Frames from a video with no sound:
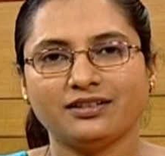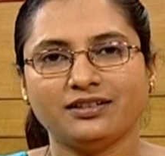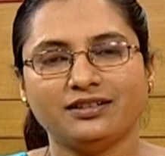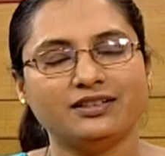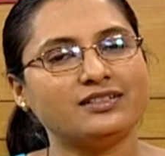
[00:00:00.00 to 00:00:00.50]

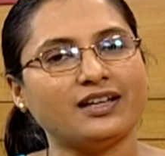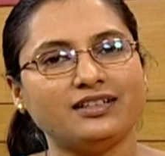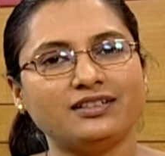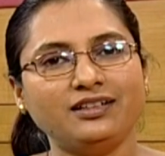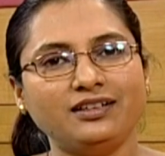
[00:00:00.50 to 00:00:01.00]
The
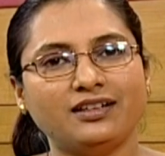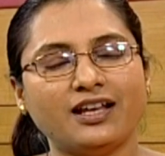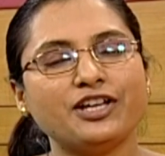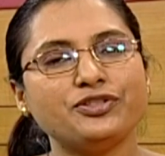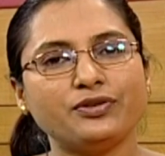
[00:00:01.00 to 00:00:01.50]
title,
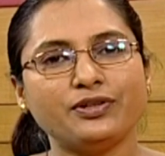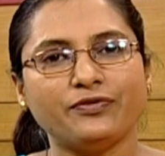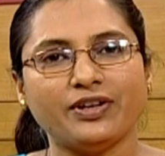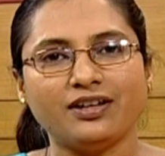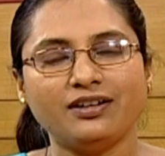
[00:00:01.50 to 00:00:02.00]
as you're
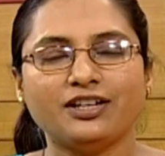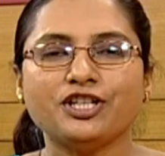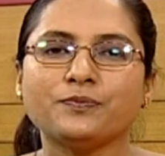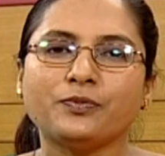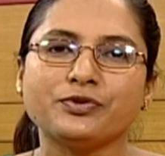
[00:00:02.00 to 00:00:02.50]
aware, is
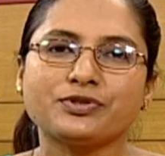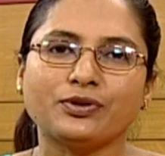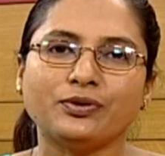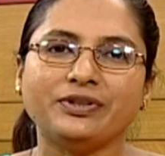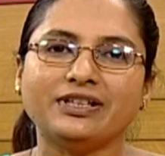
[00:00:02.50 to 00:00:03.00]

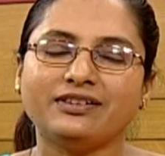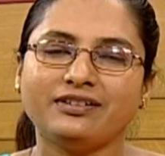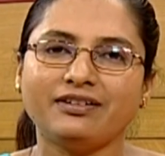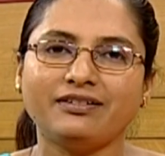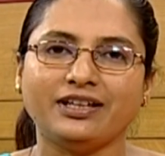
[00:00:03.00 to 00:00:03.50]
Postcolonial
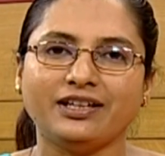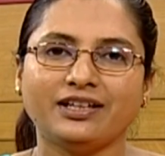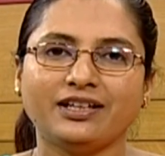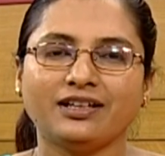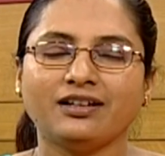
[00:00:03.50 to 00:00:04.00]
Theory.
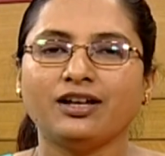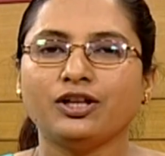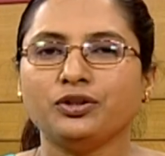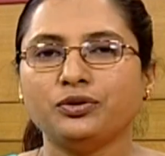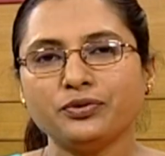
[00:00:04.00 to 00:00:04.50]

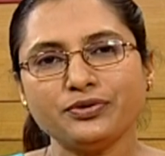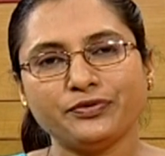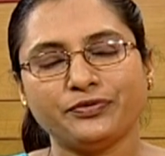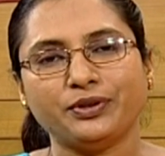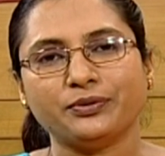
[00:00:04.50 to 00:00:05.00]
Those
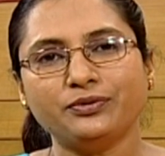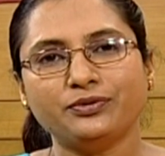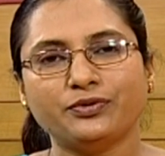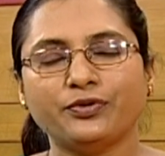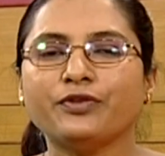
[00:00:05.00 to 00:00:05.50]
of you
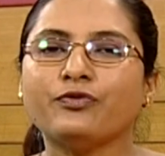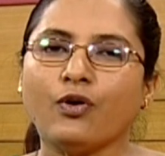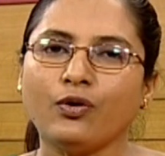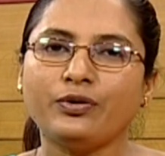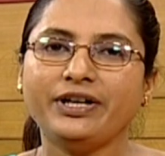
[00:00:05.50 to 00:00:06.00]
who have
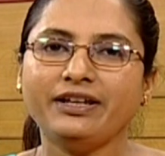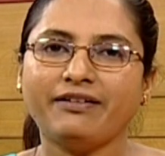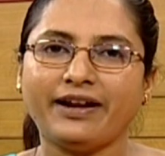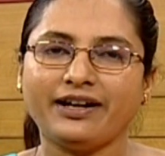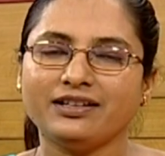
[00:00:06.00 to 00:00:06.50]
already
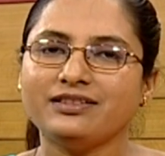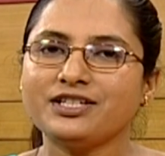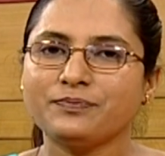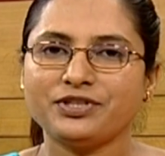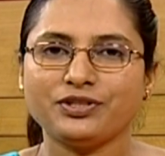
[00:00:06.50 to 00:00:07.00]
read this
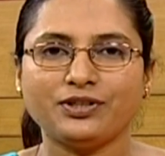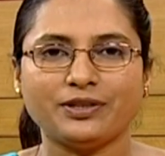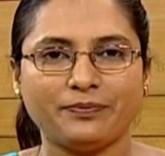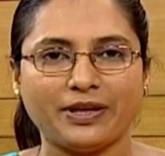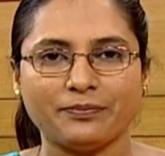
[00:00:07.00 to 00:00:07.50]
particular
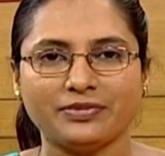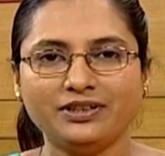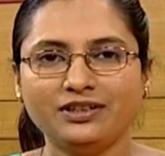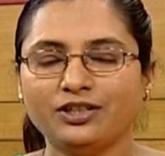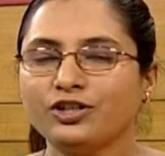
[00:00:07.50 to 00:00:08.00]
paper
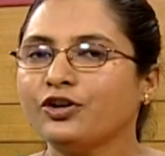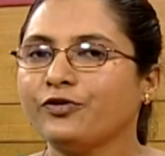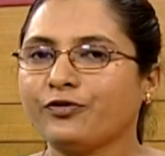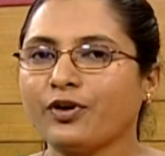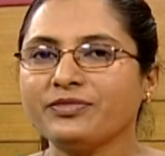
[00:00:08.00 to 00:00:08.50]

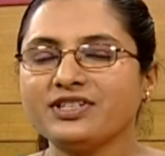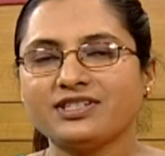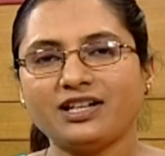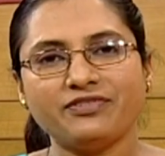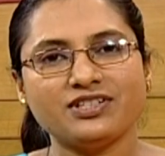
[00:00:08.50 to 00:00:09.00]
from the
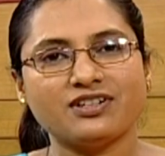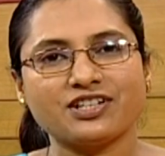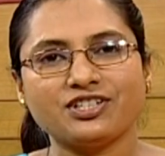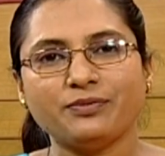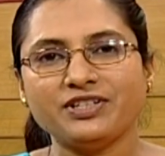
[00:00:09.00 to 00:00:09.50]

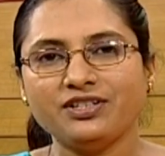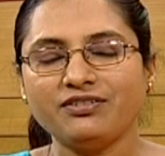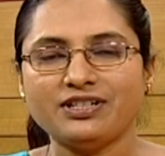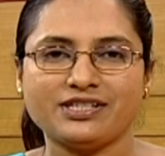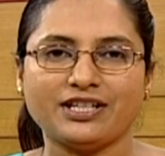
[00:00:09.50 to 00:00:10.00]
self-instructional
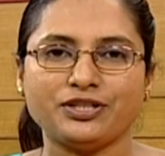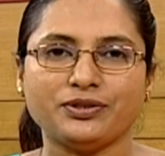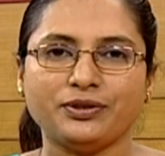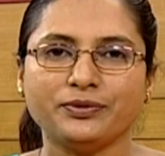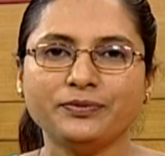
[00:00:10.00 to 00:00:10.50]
material sent to
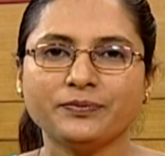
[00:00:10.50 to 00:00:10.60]
you,